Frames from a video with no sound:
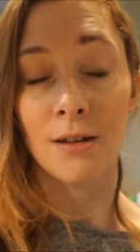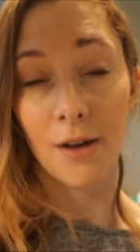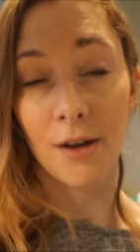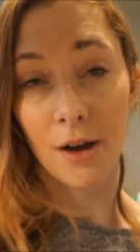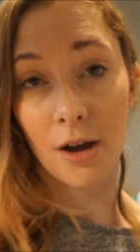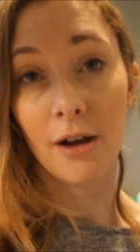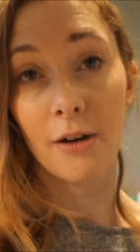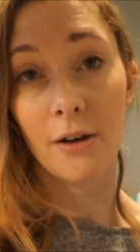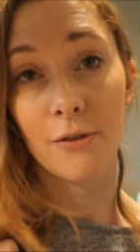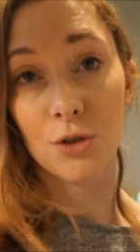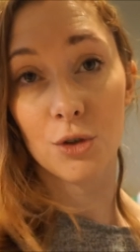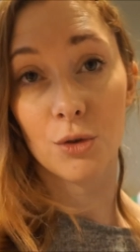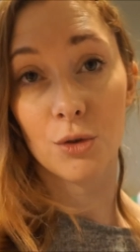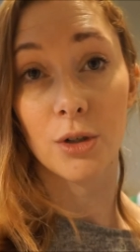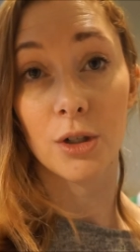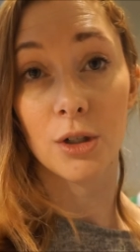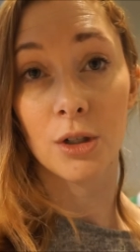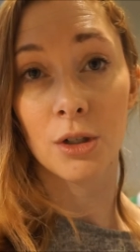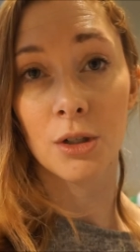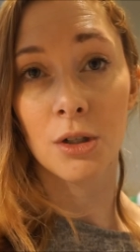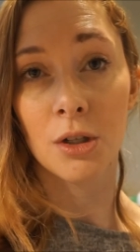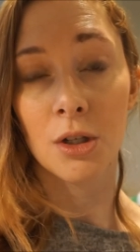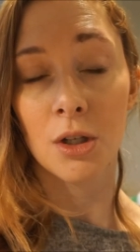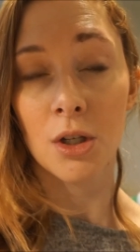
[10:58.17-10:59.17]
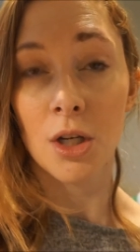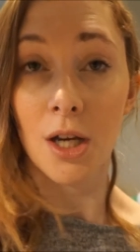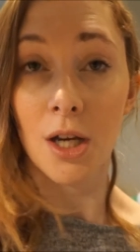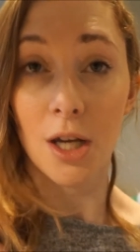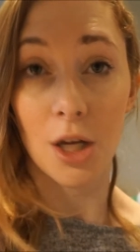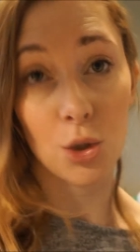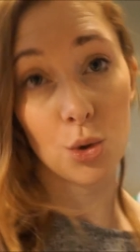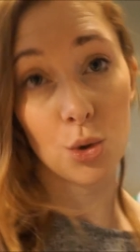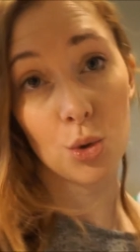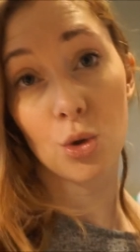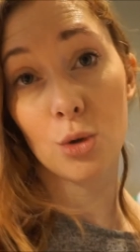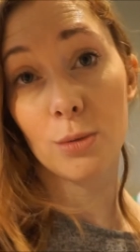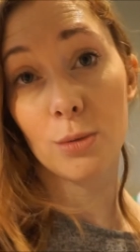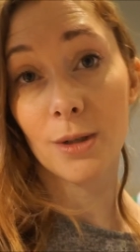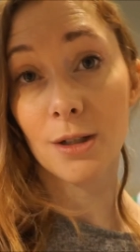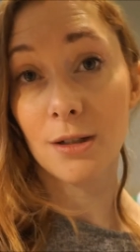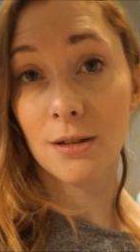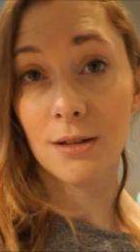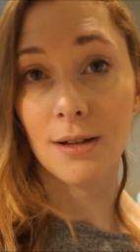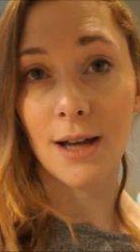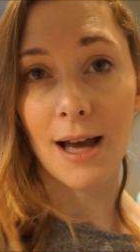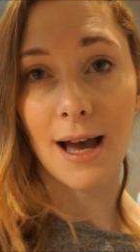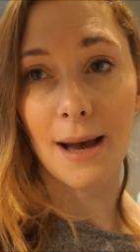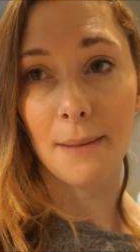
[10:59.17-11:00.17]
after a trauma
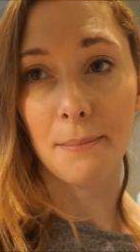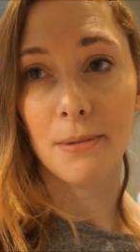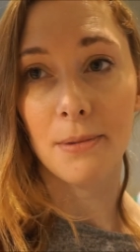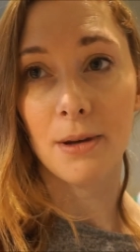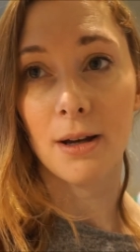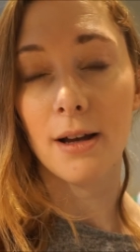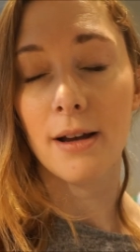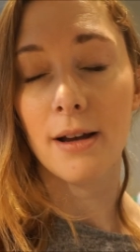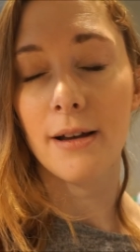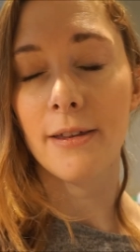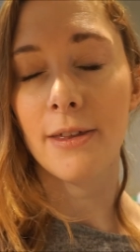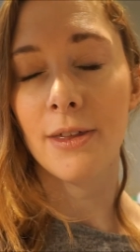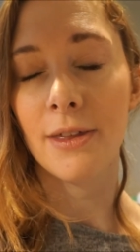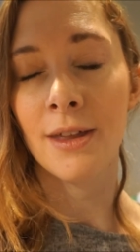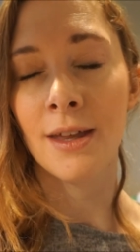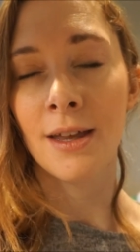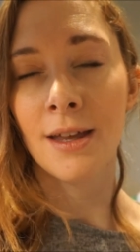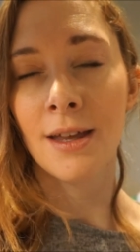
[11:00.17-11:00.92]
at birth.